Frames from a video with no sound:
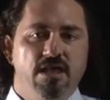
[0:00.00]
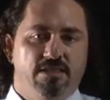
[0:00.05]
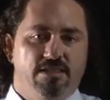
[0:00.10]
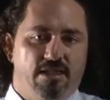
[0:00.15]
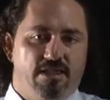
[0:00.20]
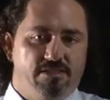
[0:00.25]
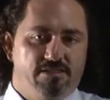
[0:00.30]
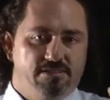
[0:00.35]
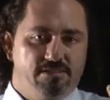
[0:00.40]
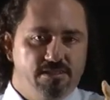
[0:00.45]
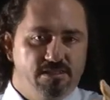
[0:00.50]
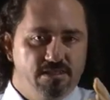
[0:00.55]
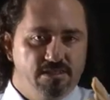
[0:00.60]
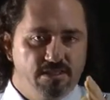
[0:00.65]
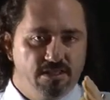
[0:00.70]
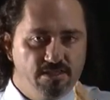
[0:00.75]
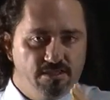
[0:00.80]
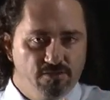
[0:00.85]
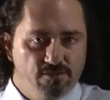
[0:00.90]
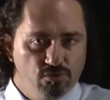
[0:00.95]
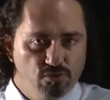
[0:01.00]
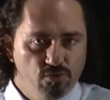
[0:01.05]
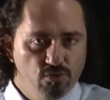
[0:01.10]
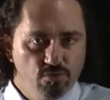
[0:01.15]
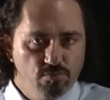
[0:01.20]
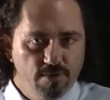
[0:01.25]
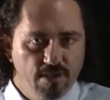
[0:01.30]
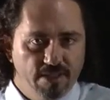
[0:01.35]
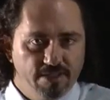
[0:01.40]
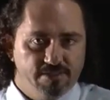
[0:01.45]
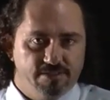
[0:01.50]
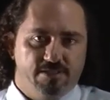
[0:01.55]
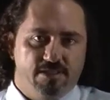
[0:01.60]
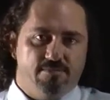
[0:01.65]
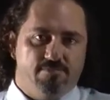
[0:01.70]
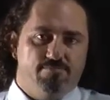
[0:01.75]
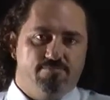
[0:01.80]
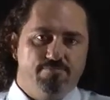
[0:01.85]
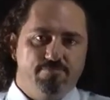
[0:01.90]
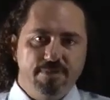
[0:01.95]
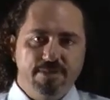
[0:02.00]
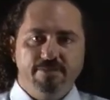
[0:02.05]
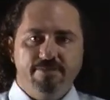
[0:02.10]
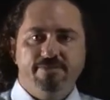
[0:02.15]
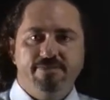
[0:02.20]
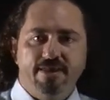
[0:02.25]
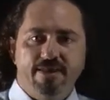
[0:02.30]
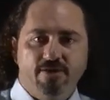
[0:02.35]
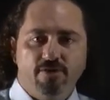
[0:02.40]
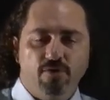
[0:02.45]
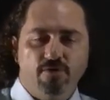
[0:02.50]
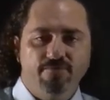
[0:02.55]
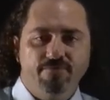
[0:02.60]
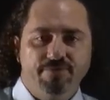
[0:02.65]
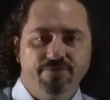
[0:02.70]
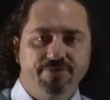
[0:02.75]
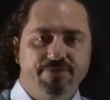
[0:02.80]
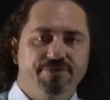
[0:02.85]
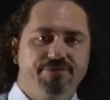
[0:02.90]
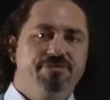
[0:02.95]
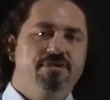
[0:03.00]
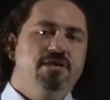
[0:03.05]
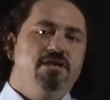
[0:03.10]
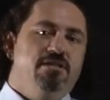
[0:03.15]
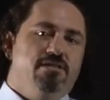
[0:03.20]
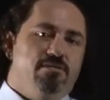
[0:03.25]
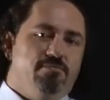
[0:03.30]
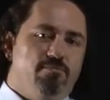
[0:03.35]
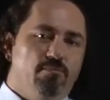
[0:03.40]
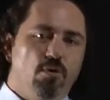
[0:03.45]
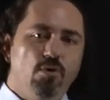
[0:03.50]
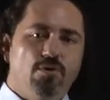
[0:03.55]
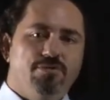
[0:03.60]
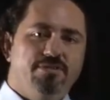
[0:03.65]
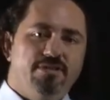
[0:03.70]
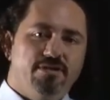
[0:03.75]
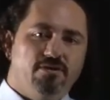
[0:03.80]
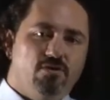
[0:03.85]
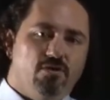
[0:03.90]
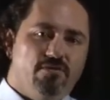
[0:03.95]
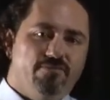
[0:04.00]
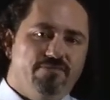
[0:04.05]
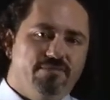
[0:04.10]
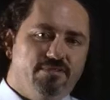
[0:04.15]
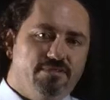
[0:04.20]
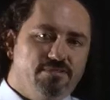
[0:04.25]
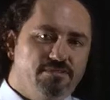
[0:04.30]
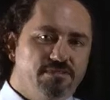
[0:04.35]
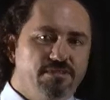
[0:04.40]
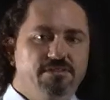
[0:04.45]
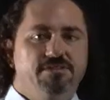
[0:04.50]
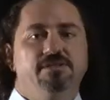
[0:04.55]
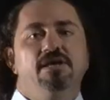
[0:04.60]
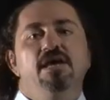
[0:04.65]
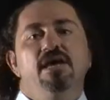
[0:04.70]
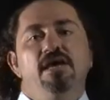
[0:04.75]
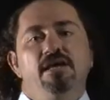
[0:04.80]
They see they can do maths, they build their confidence. The more their confidence is,